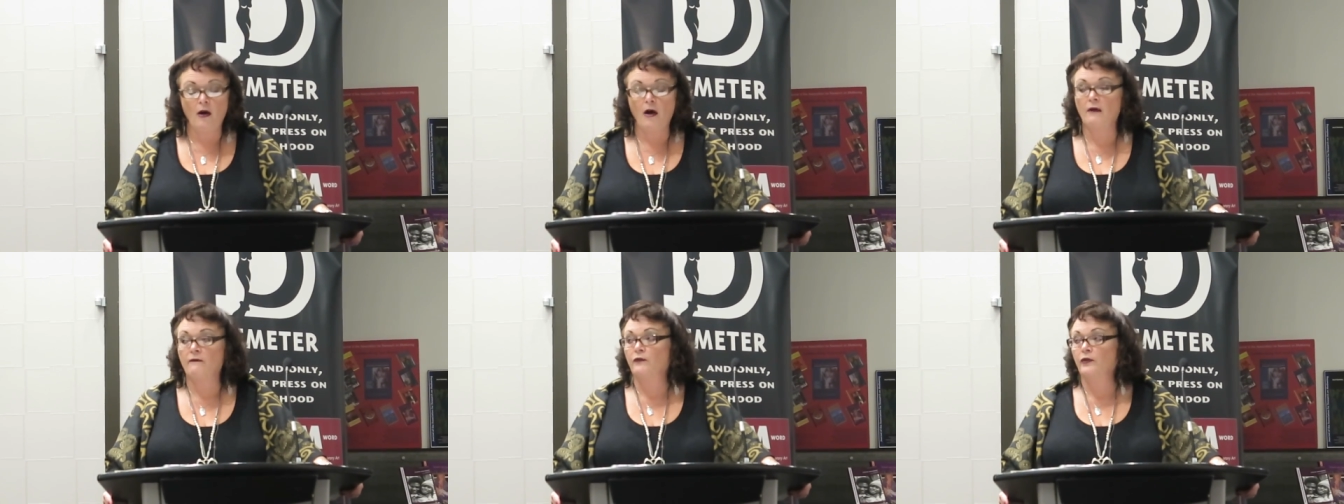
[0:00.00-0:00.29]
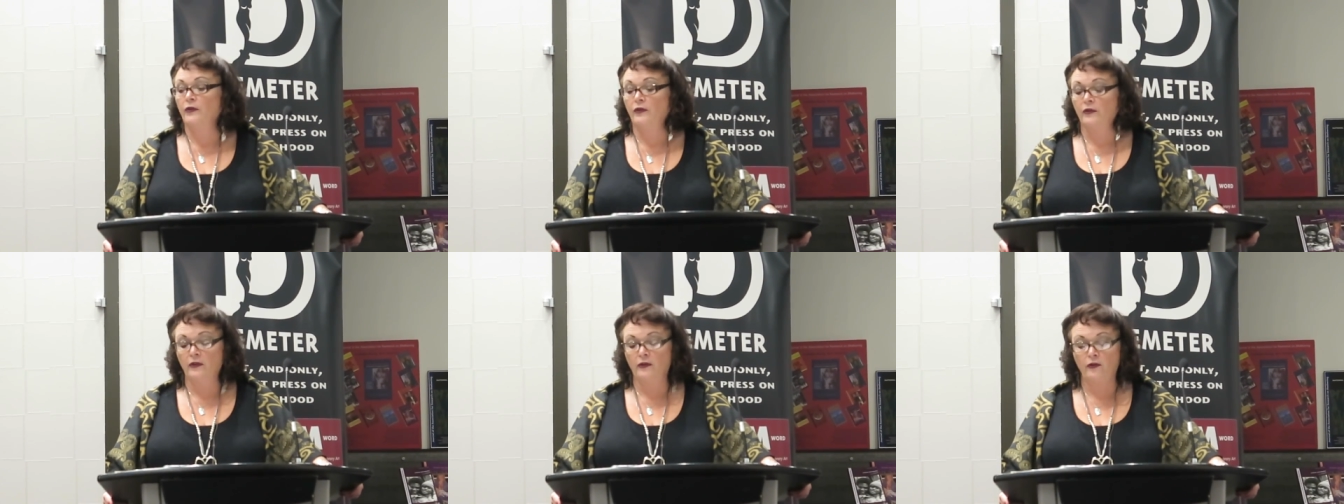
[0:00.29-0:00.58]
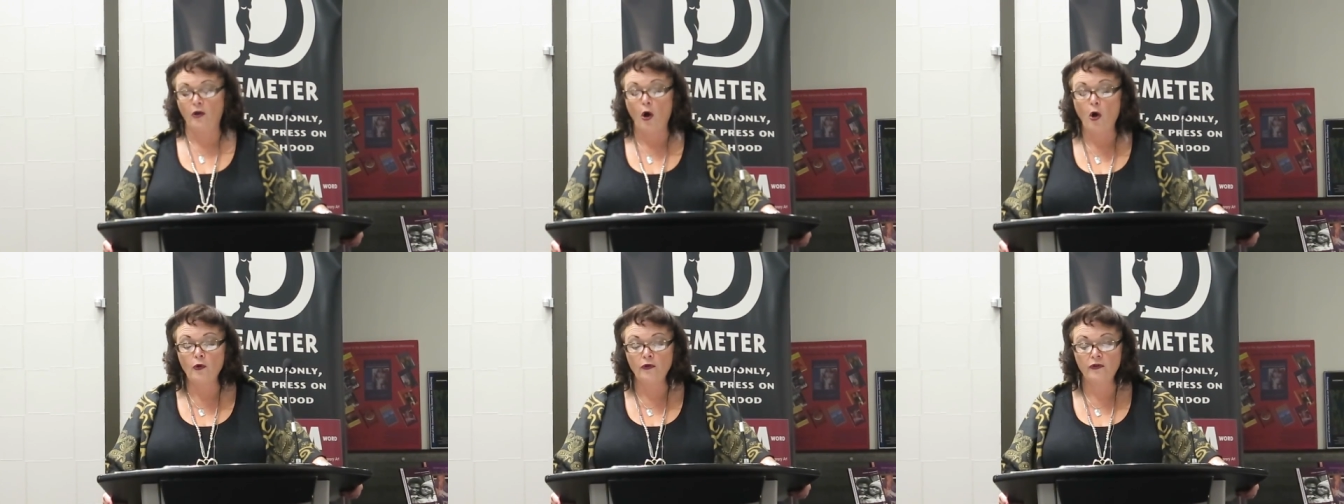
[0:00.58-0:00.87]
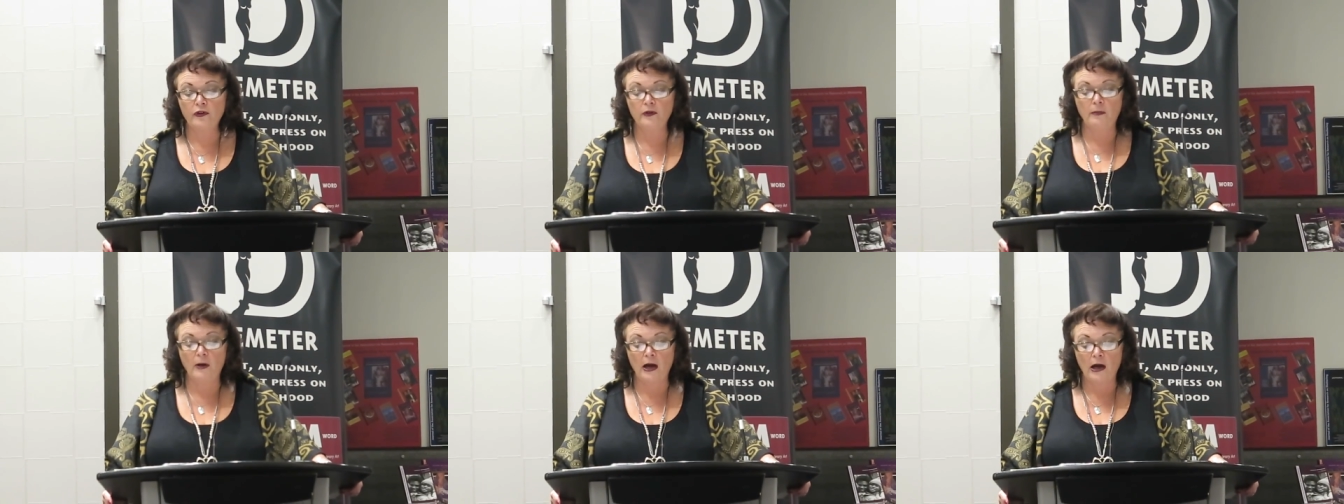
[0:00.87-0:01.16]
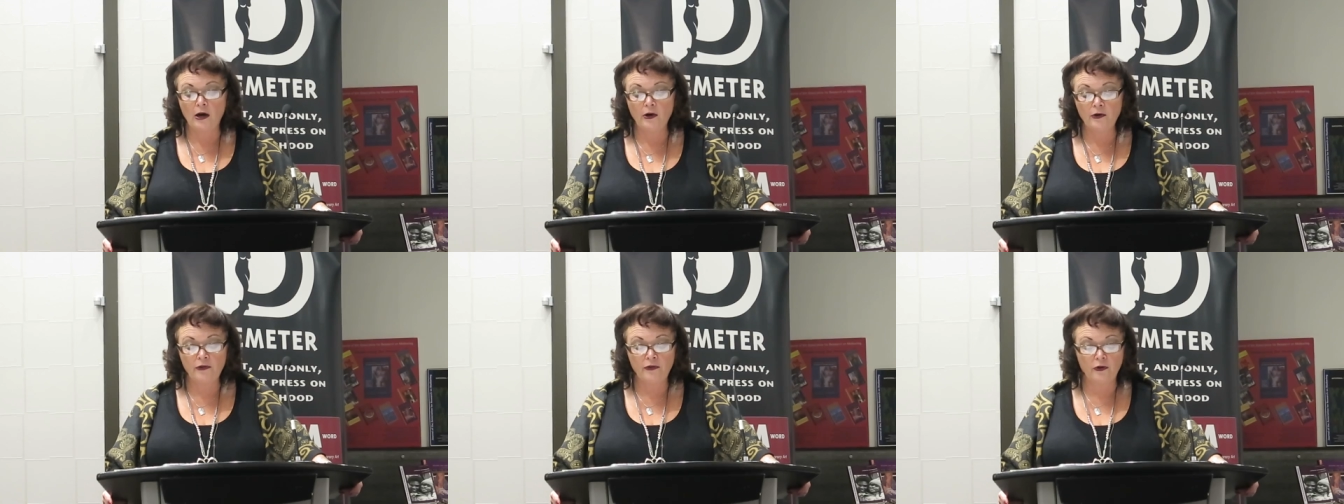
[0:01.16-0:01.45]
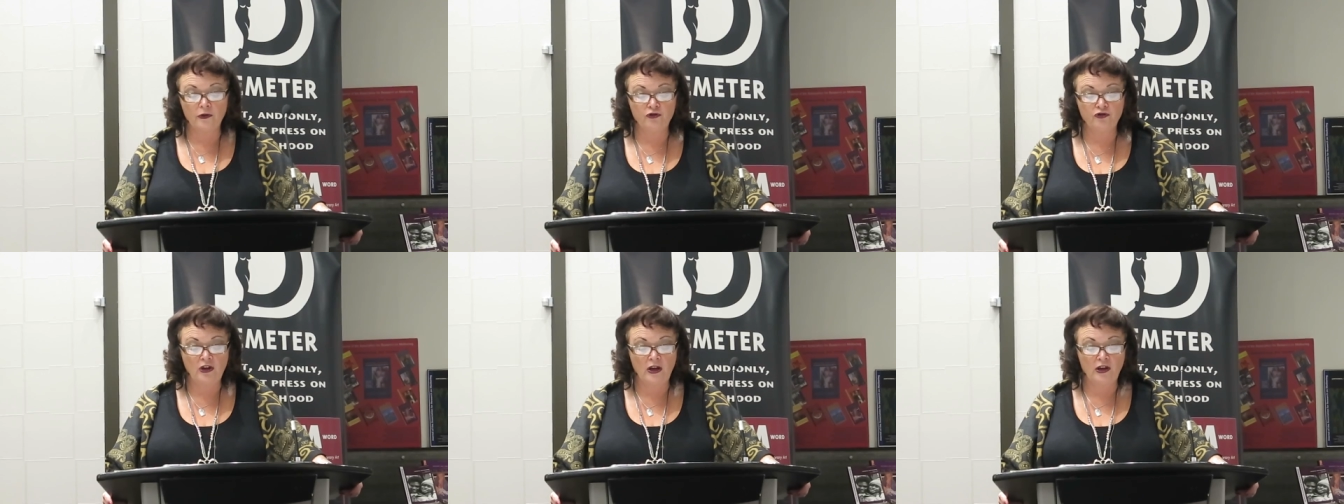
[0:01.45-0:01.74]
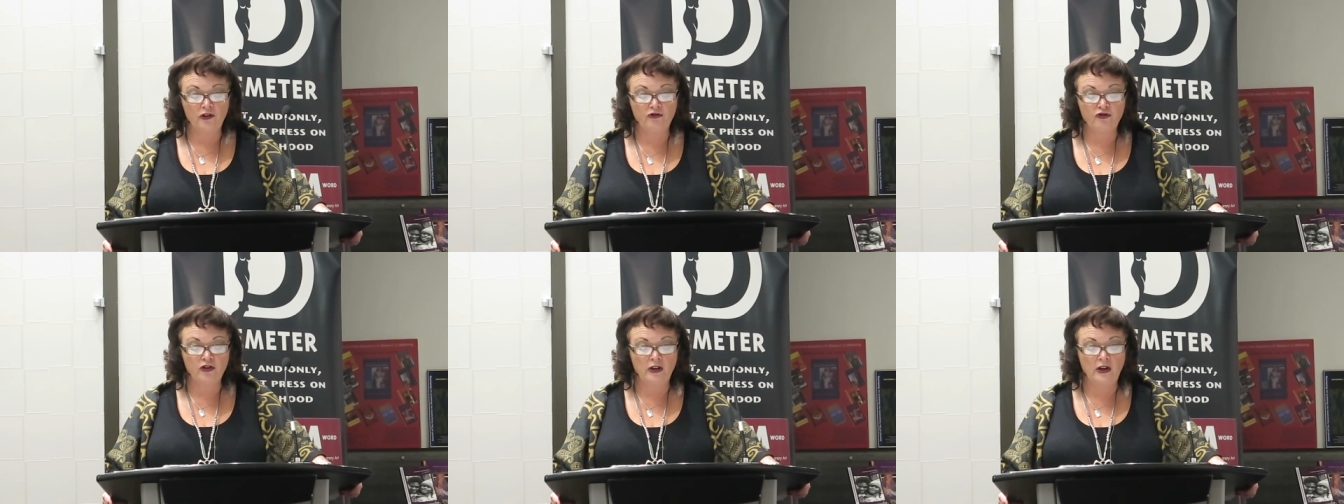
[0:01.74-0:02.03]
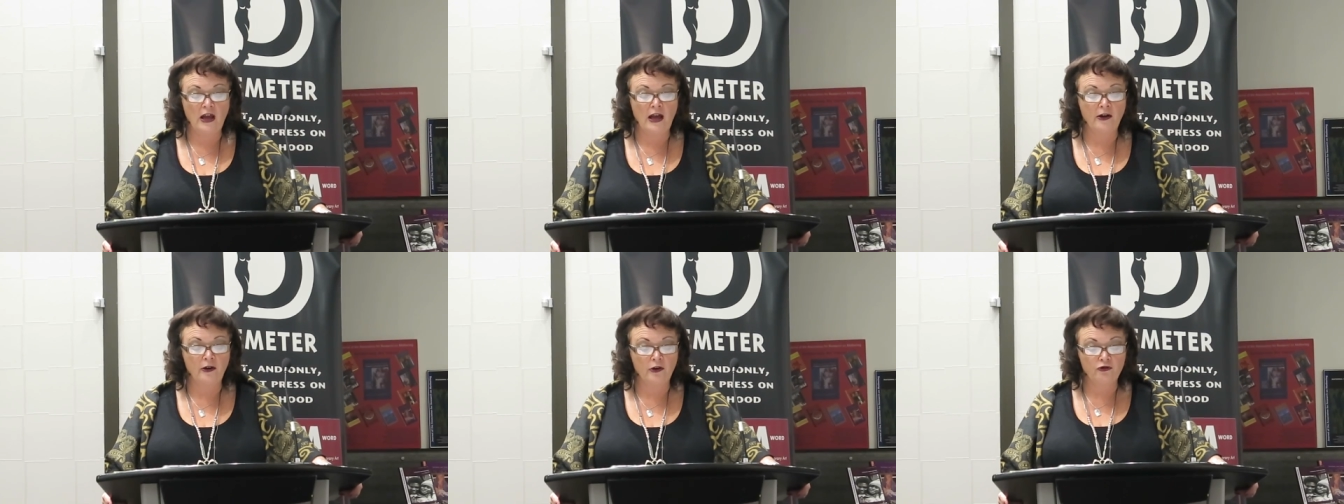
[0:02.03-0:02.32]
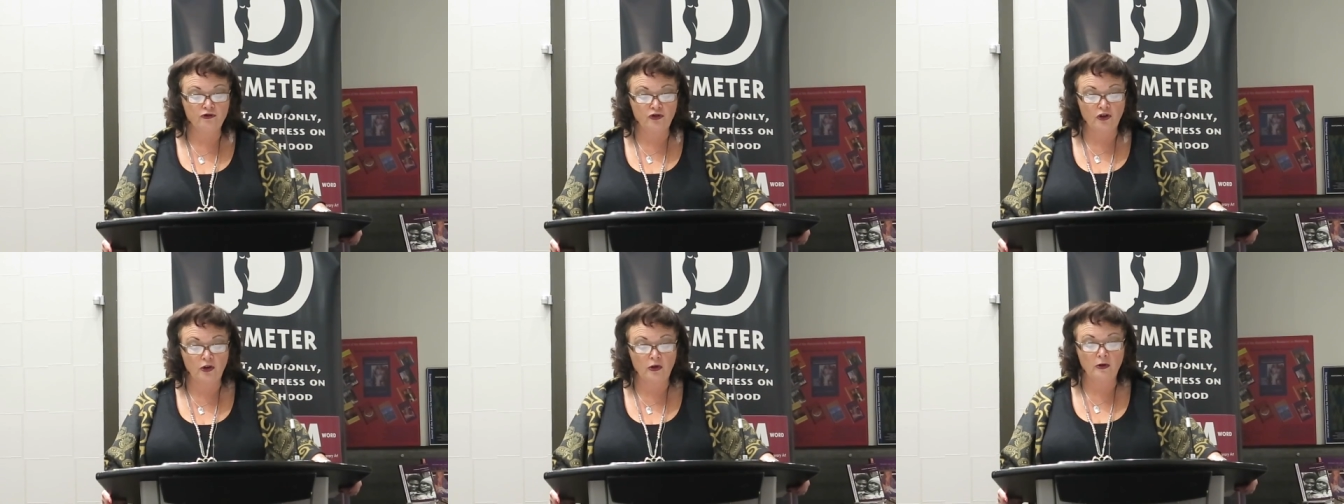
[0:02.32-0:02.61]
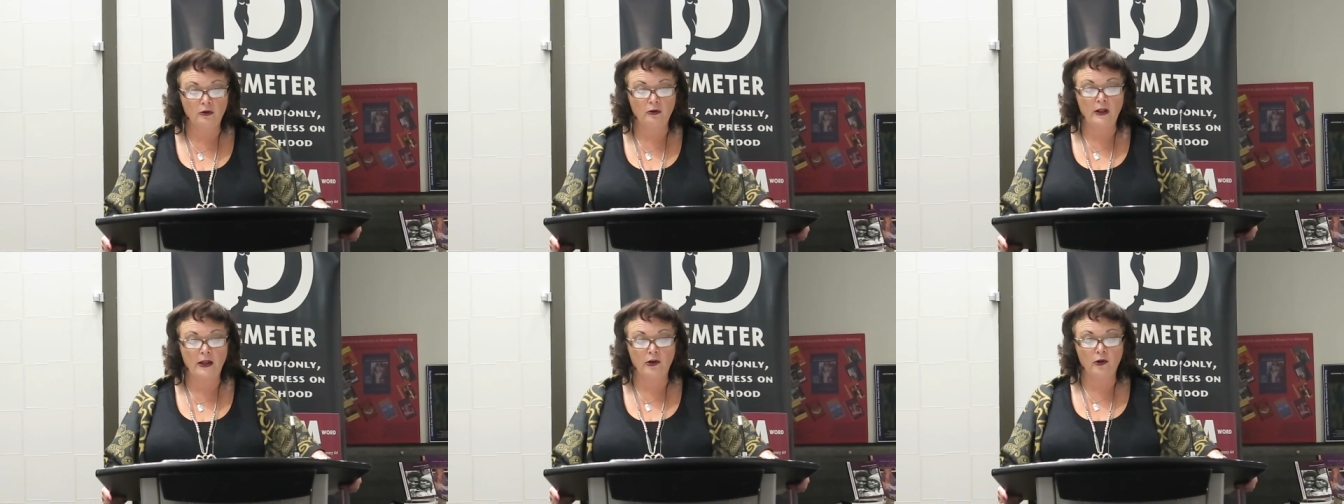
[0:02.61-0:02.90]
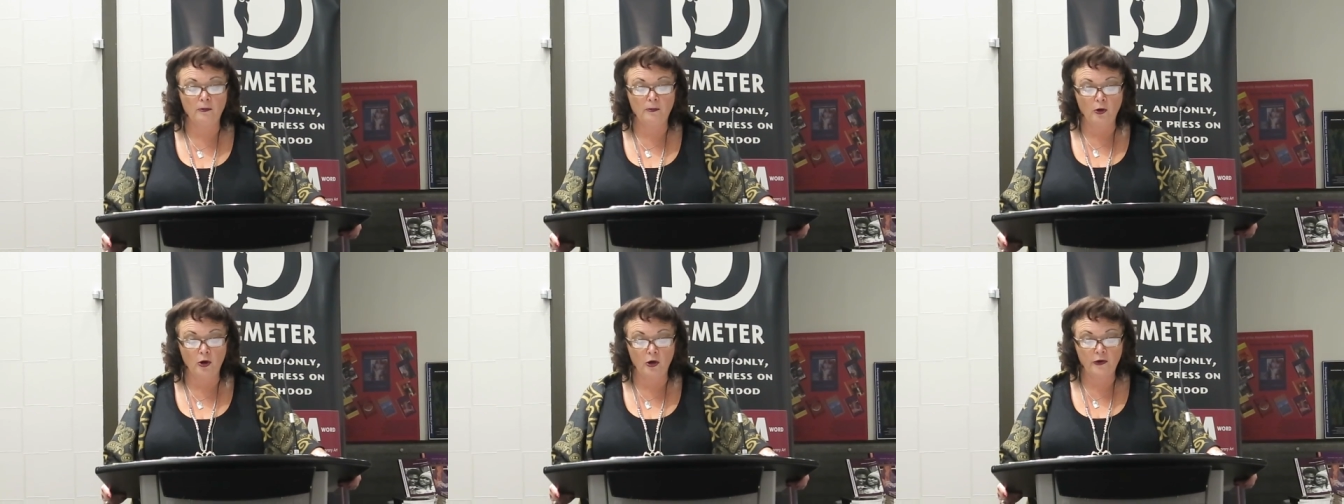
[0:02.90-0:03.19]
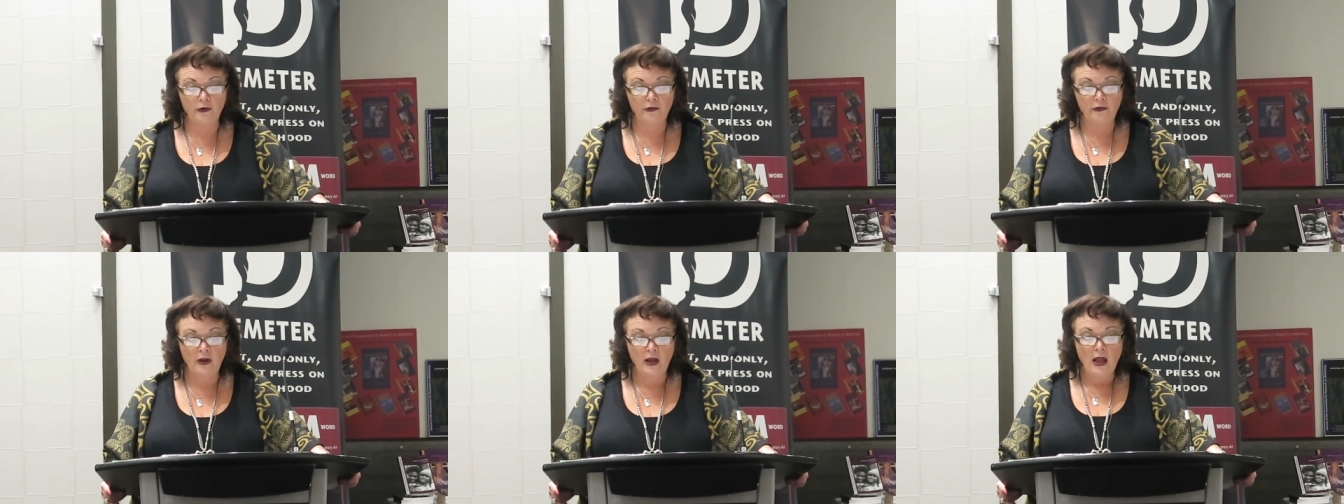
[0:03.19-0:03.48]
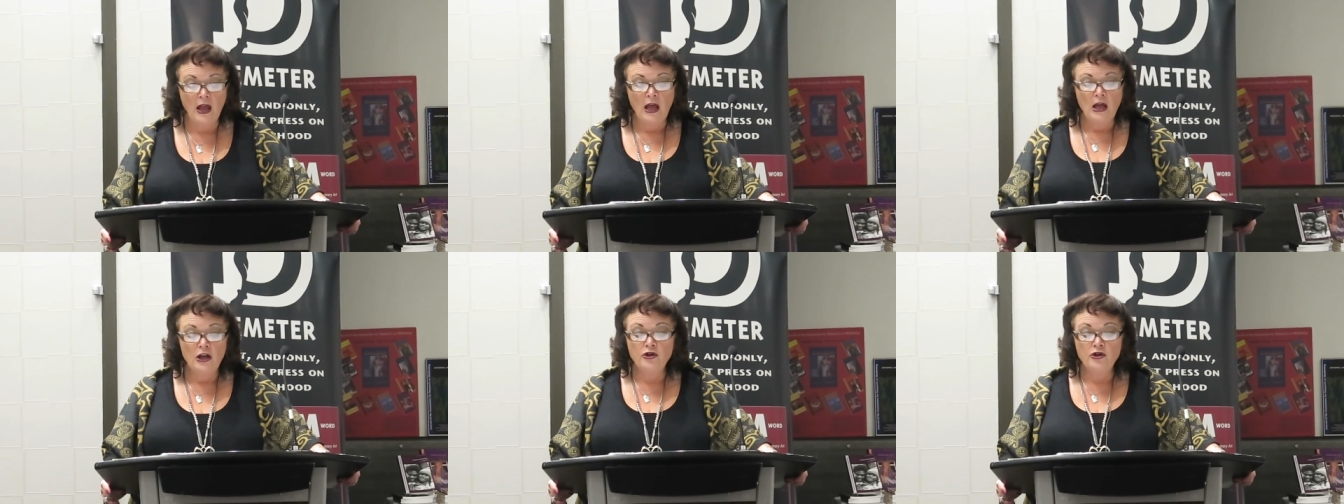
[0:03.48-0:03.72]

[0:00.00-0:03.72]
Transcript: conferences hosted by our association and our journal and our books,